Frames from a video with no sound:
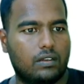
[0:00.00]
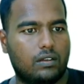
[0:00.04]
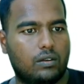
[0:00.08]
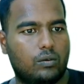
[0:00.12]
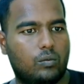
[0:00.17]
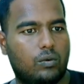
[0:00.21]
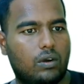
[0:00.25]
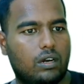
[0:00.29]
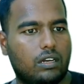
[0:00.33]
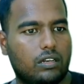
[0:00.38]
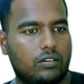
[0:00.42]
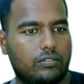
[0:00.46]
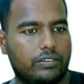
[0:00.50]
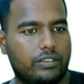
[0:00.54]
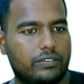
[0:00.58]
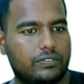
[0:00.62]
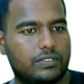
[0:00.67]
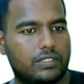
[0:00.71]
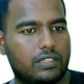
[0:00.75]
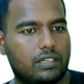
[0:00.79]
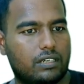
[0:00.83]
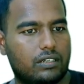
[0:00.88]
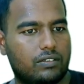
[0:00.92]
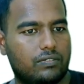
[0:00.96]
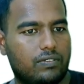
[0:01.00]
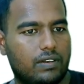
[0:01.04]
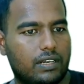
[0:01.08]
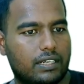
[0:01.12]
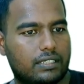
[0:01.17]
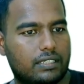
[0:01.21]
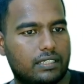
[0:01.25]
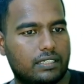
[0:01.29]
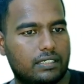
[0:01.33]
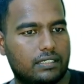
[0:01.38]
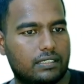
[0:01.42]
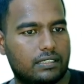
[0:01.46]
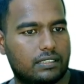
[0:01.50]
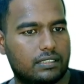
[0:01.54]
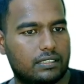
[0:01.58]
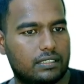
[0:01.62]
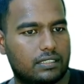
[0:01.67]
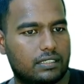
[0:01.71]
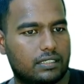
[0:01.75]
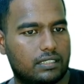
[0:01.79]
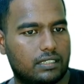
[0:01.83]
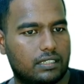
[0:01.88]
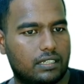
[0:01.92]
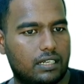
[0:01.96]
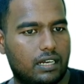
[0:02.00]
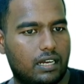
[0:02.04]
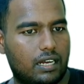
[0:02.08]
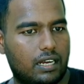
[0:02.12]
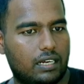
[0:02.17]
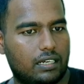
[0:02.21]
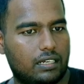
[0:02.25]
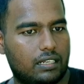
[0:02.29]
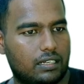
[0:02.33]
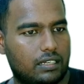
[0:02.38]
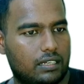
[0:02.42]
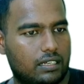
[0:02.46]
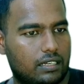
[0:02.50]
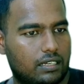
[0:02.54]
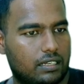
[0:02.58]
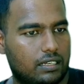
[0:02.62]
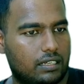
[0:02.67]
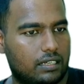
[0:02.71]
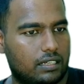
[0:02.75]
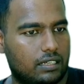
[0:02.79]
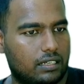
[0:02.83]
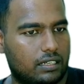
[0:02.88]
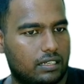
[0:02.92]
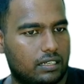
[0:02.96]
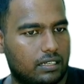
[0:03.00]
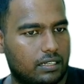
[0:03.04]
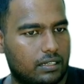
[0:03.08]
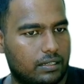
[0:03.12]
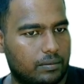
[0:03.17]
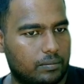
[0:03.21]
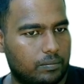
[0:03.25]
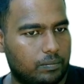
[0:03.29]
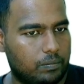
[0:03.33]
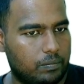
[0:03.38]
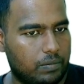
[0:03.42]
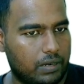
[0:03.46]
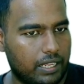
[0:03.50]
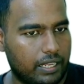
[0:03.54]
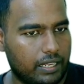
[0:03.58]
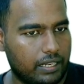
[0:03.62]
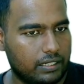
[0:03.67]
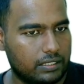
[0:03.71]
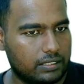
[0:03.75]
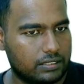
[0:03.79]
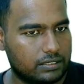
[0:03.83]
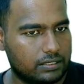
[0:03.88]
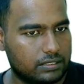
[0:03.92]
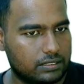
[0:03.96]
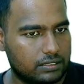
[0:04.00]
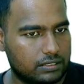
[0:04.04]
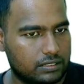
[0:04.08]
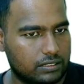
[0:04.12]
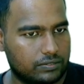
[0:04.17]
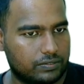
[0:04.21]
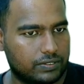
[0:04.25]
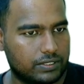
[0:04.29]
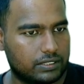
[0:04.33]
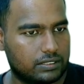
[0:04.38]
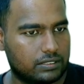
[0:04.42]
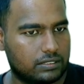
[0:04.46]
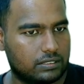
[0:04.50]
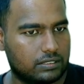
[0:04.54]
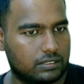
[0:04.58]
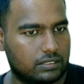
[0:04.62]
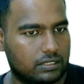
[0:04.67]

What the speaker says: Water waves are reflected at a plane surface.